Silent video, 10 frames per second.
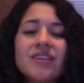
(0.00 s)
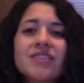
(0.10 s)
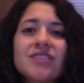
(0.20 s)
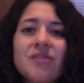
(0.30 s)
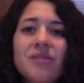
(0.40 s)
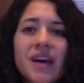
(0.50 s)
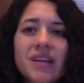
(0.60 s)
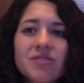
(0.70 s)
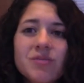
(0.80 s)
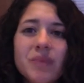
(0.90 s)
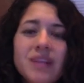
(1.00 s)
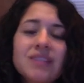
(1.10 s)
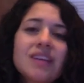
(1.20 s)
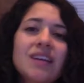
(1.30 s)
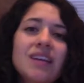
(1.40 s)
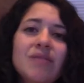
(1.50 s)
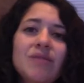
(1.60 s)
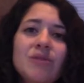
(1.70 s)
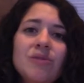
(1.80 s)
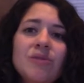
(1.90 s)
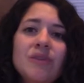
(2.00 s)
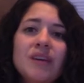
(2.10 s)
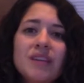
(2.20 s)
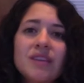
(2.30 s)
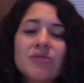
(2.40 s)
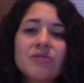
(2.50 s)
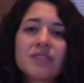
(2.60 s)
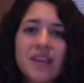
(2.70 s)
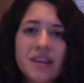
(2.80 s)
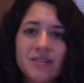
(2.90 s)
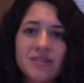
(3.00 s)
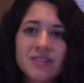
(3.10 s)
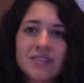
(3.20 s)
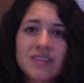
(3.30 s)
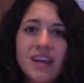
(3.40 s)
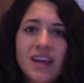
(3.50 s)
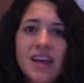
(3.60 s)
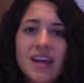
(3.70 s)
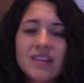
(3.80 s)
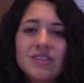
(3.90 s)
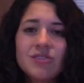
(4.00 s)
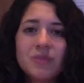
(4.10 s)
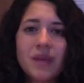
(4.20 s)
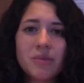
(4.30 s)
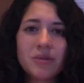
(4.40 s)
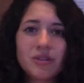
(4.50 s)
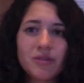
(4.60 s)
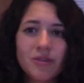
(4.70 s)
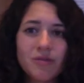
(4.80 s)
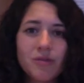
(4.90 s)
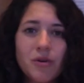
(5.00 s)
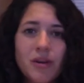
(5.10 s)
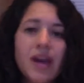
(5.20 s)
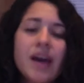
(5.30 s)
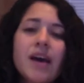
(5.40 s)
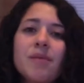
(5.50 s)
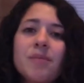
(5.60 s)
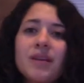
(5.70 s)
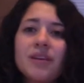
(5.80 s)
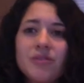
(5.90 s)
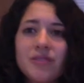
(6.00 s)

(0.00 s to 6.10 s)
So that's what Penny's going to give you in those letters. And you'll be able to learn vocab and other